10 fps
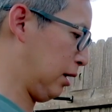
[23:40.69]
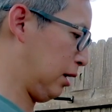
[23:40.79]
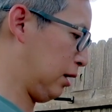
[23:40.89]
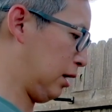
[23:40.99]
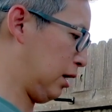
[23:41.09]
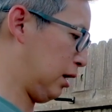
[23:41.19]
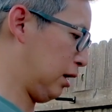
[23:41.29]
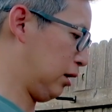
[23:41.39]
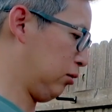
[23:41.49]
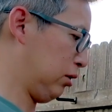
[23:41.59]
And
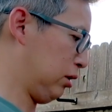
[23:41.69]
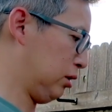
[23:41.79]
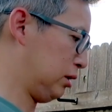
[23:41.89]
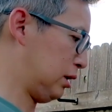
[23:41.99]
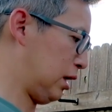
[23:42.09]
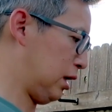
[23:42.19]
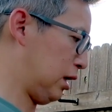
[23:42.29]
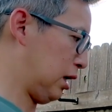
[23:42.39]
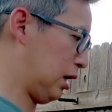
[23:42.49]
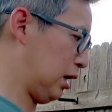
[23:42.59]
then we'll
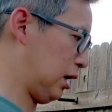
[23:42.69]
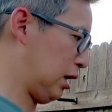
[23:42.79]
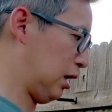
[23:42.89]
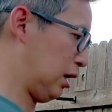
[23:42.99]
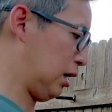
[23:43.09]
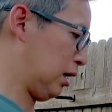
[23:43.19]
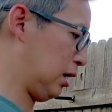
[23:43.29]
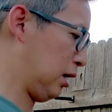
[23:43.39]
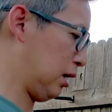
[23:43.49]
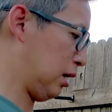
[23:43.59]
say
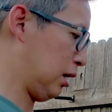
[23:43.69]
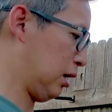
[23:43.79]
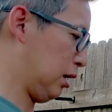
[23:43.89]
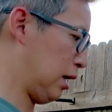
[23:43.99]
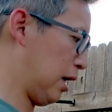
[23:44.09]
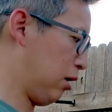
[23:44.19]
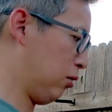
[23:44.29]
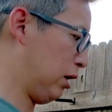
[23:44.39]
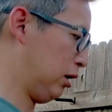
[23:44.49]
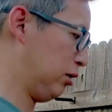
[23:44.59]
allow
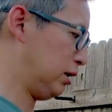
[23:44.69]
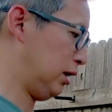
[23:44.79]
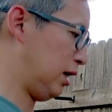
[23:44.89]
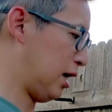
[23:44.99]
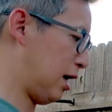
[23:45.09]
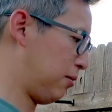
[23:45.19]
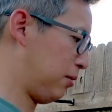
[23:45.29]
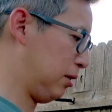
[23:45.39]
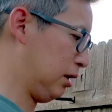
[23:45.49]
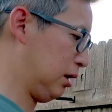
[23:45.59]
while using the app.
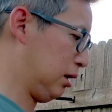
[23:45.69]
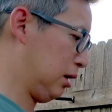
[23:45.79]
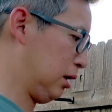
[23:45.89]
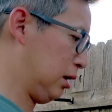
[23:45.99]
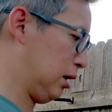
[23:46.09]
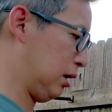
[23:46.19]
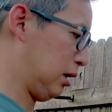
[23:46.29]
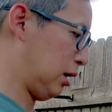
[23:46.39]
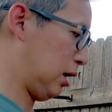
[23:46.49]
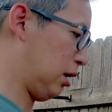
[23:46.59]

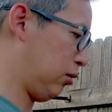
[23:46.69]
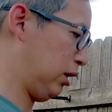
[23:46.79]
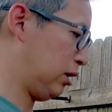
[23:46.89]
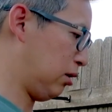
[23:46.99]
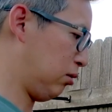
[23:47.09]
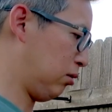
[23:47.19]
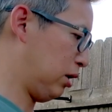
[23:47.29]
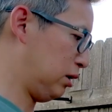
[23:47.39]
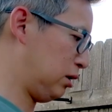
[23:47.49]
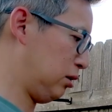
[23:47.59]
We don't
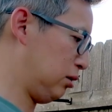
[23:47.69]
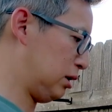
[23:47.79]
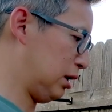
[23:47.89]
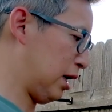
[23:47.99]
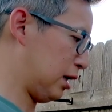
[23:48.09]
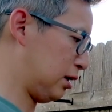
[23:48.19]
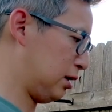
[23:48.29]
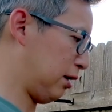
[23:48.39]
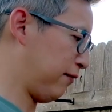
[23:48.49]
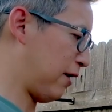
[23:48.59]
want to
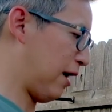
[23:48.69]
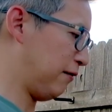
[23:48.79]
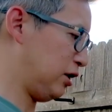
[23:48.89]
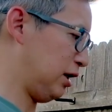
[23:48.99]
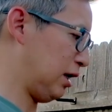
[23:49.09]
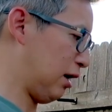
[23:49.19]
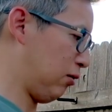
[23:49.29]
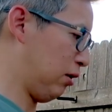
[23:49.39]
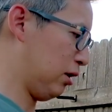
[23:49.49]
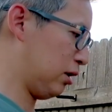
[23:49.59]
select a 5G
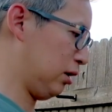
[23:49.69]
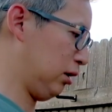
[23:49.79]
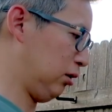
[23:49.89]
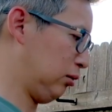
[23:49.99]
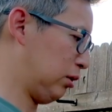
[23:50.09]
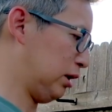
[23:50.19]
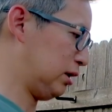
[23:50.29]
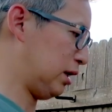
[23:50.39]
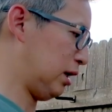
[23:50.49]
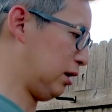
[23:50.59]
network. You want to
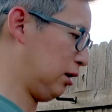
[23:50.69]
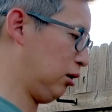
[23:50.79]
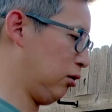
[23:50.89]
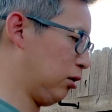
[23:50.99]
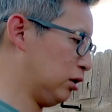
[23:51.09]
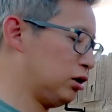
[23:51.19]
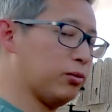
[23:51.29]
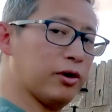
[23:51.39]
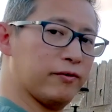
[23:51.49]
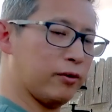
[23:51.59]
set your
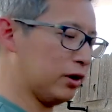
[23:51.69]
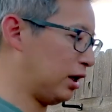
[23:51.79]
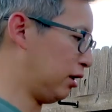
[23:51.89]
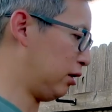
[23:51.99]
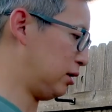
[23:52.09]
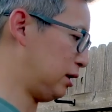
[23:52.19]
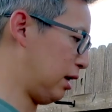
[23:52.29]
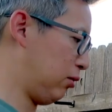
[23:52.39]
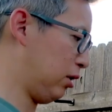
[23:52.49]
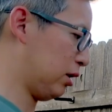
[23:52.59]
2.4 gigahertz
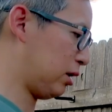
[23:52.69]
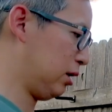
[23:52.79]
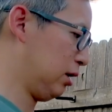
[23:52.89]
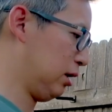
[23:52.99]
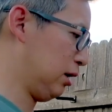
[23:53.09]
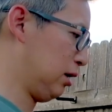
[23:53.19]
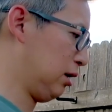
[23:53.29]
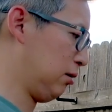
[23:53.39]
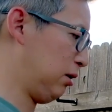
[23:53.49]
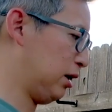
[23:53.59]
network
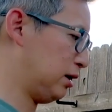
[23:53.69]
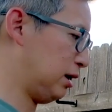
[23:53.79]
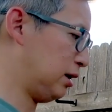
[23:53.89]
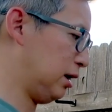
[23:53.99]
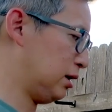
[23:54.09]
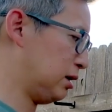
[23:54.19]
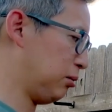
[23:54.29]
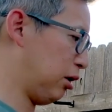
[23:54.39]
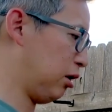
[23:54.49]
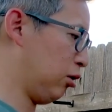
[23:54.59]
because this is a
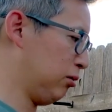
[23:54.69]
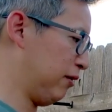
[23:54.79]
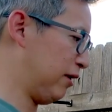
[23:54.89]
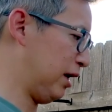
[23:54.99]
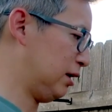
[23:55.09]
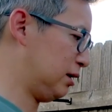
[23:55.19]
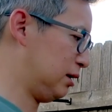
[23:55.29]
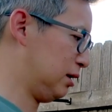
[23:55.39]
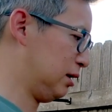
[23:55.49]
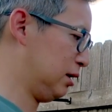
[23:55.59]
smart home device.